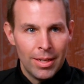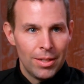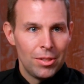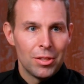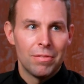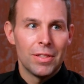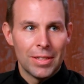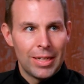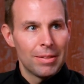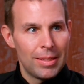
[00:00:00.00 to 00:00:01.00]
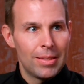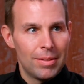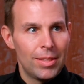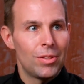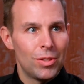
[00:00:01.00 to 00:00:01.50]
she'll figure out that
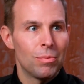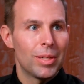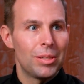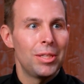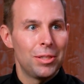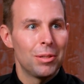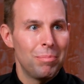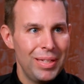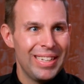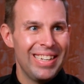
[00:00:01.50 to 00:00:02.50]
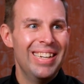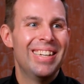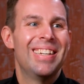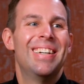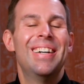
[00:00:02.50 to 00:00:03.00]
this is where she should be.
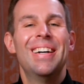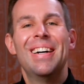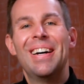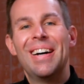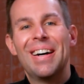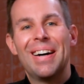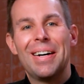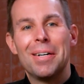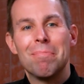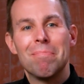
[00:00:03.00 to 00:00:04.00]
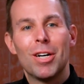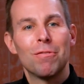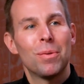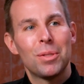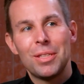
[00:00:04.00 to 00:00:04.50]

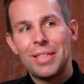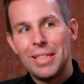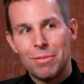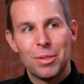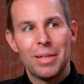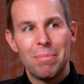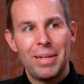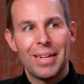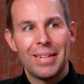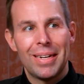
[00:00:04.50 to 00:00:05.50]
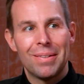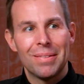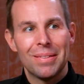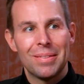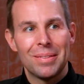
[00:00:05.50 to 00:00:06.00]
Unfortunately, that never quite panned out.
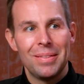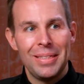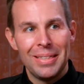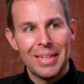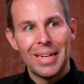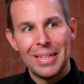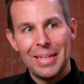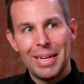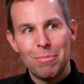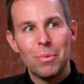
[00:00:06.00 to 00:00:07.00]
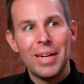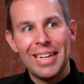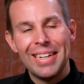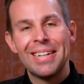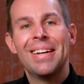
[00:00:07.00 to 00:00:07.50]
So he kind of kept
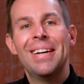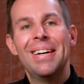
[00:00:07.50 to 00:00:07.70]
waiting.